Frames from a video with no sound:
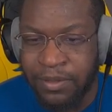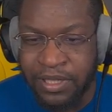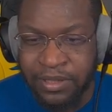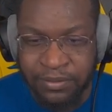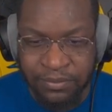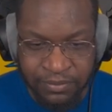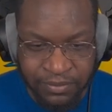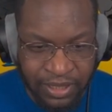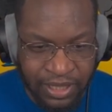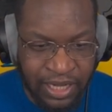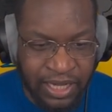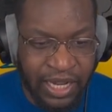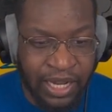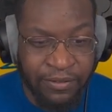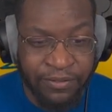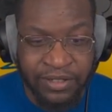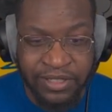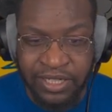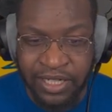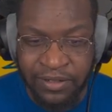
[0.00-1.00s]
But I
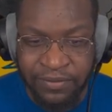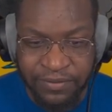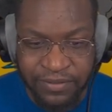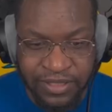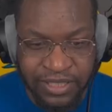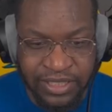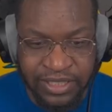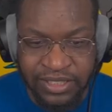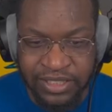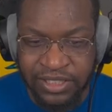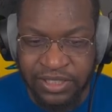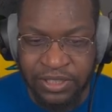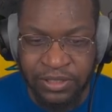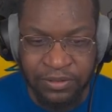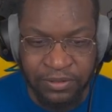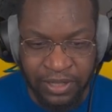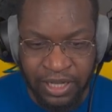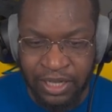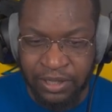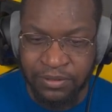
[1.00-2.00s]
have a death thing,
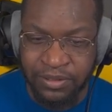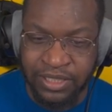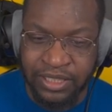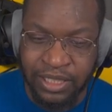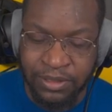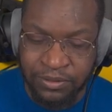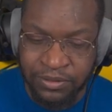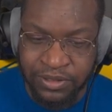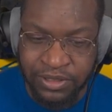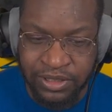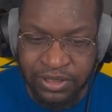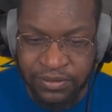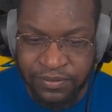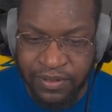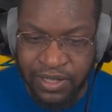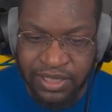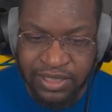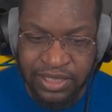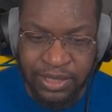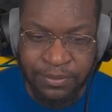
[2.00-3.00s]
so I'll end up doing 2
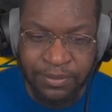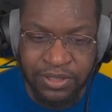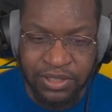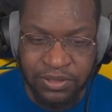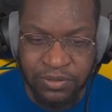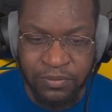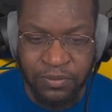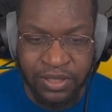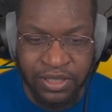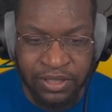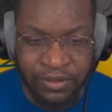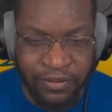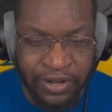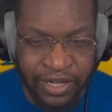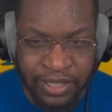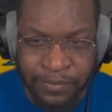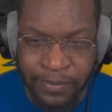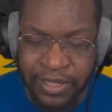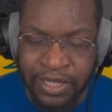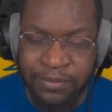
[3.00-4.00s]
frost damage to one of the
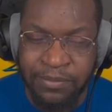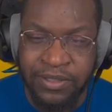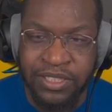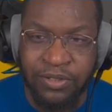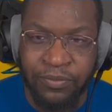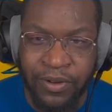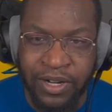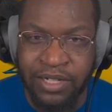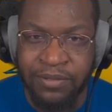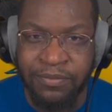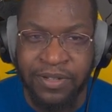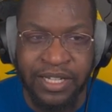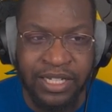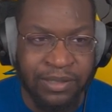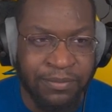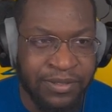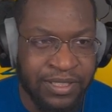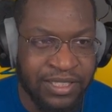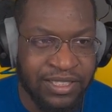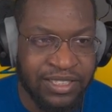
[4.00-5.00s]
random enemies. Random
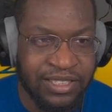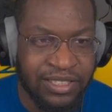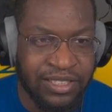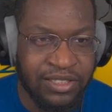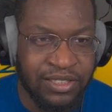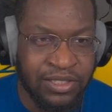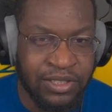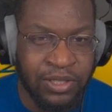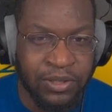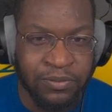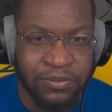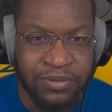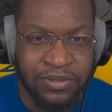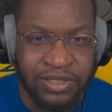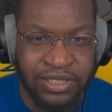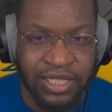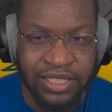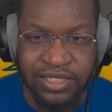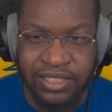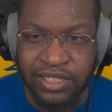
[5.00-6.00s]
enemies don't
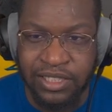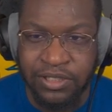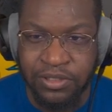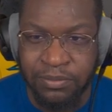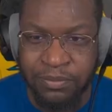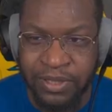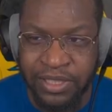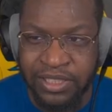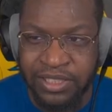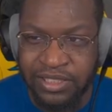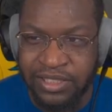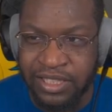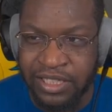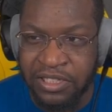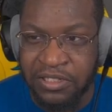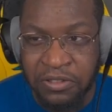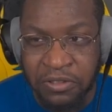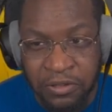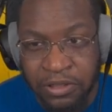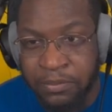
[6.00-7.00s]
just include minions.
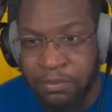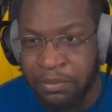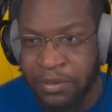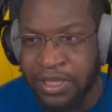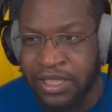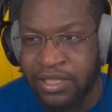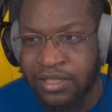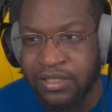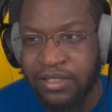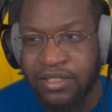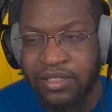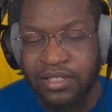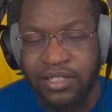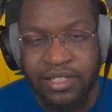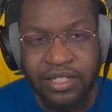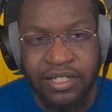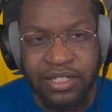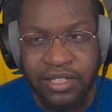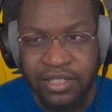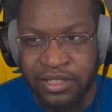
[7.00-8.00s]
It could be
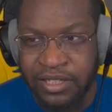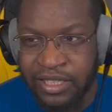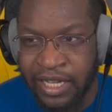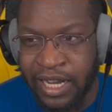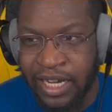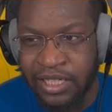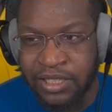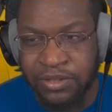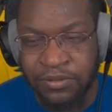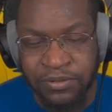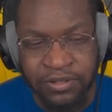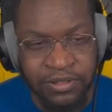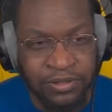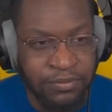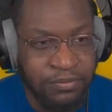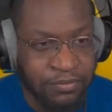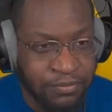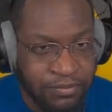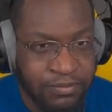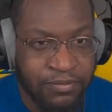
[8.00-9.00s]
the
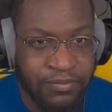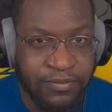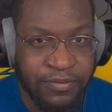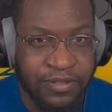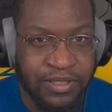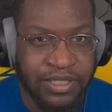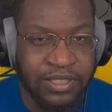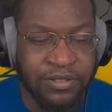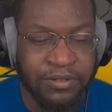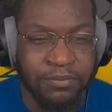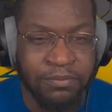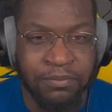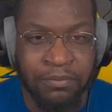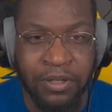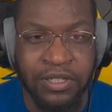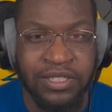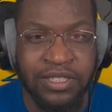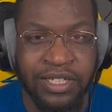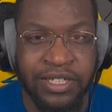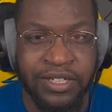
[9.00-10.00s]
actual, you know,
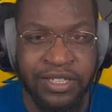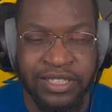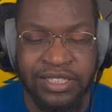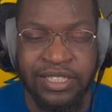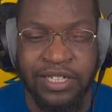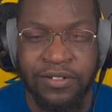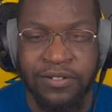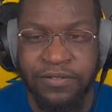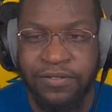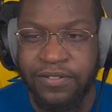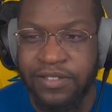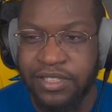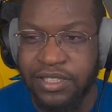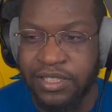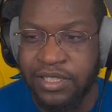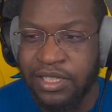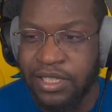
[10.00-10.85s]
mercenary itself.